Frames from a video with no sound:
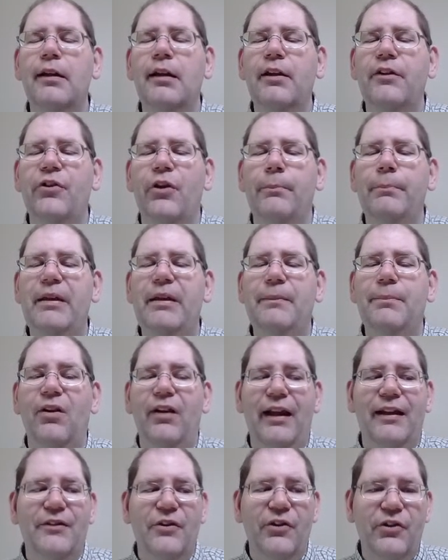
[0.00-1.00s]
Some people
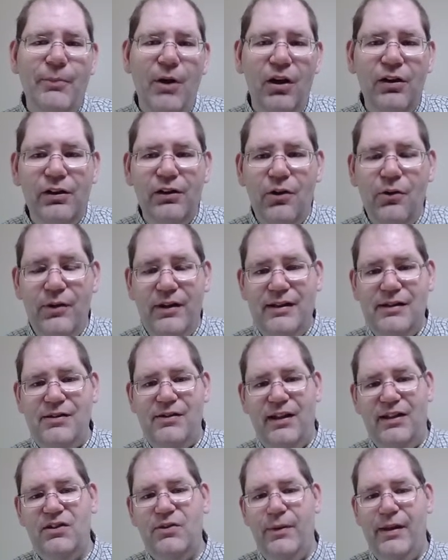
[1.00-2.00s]
like the smaller coins,
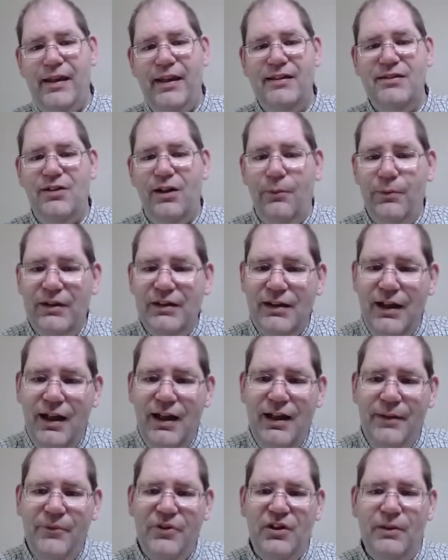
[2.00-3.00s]
so that's why they start with
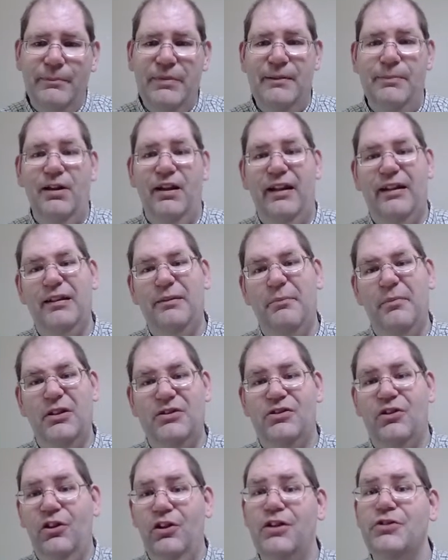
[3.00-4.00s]
dimes. Some people like the
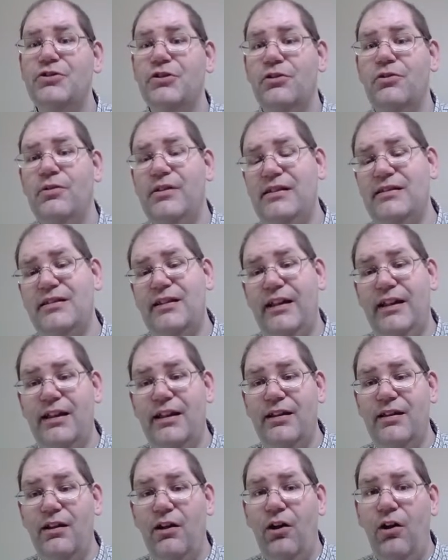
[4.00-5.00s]
much larger coins.
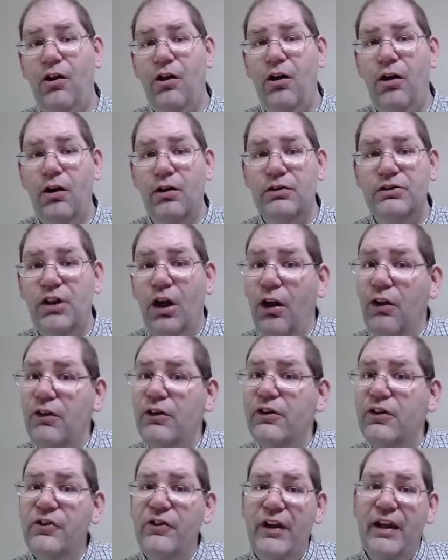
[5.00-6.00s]
And
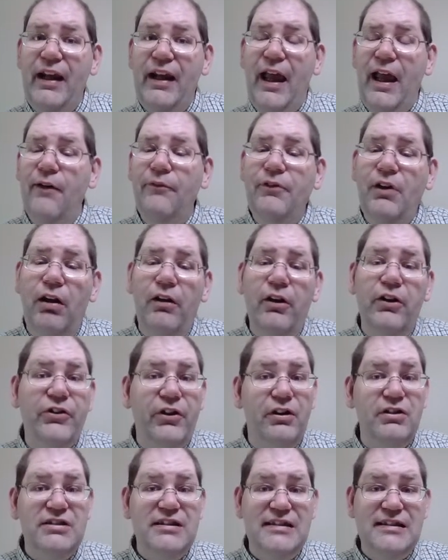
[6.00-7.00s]
dollars and half dollars
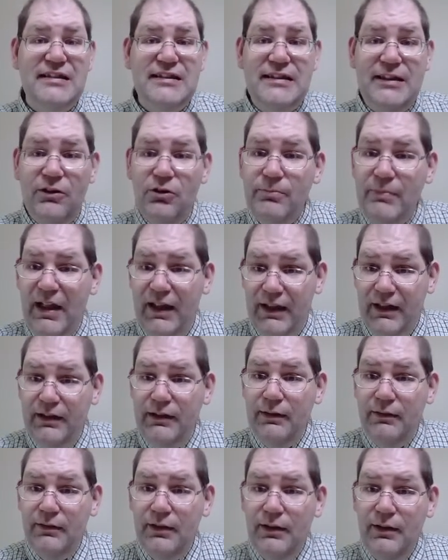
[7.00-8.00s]
are still
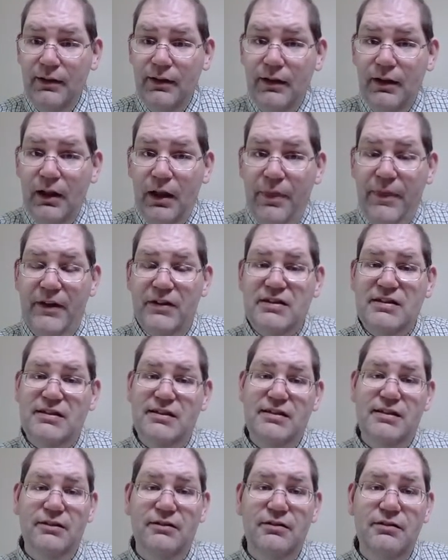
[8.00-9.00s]
made. They're
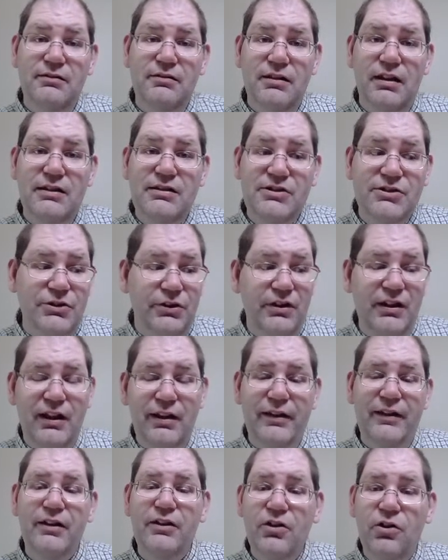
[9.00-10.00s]
still a
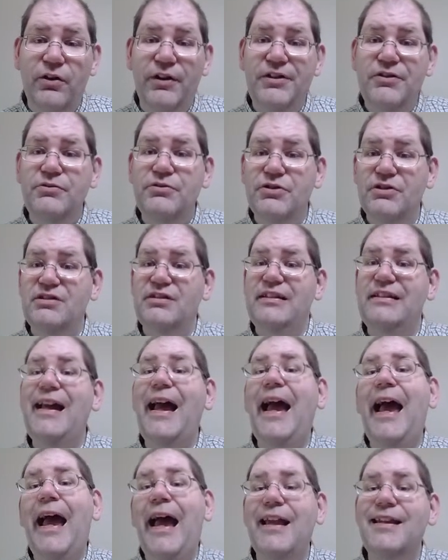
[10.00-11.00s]
circulated coin. You just need
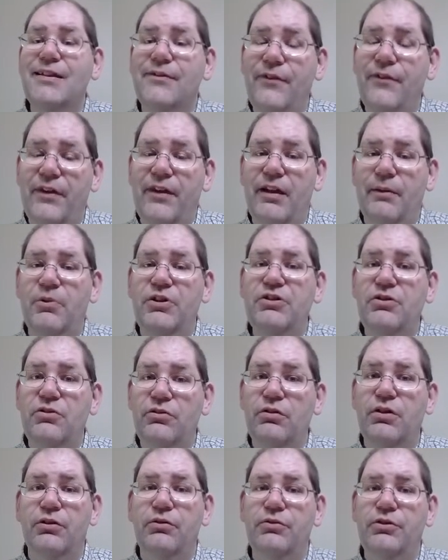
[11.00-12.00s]
to ask for them when you
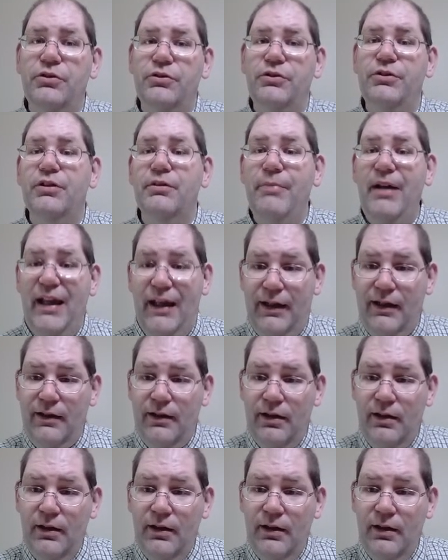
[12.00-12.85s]
go to your bank.